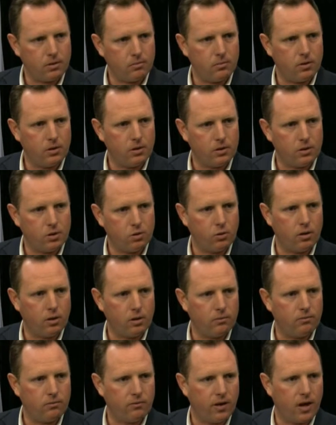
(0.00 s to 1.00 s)

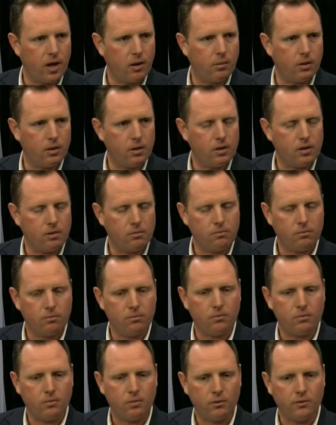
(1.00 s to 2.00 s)
stoic family, the
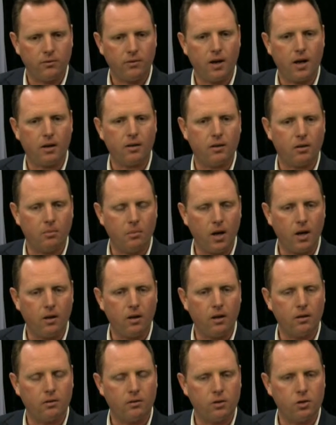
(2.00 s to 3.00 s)
father, the
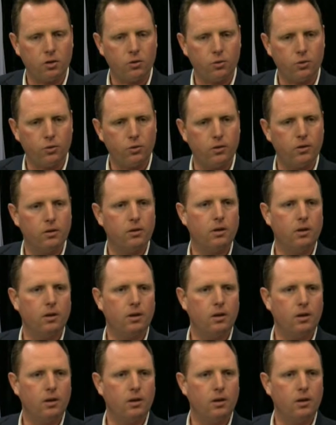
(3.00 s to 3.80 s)
mother, the children,